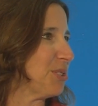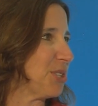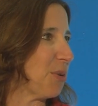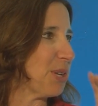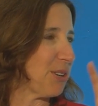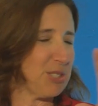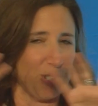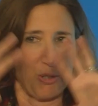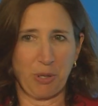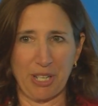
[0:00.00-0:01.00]
don't hear because you
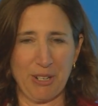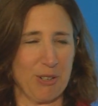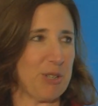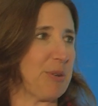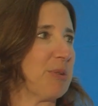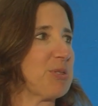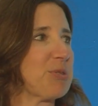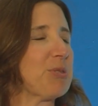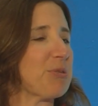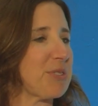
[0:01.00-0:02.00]
just want to hear your own
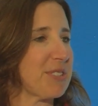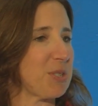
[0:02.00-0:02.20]
truth.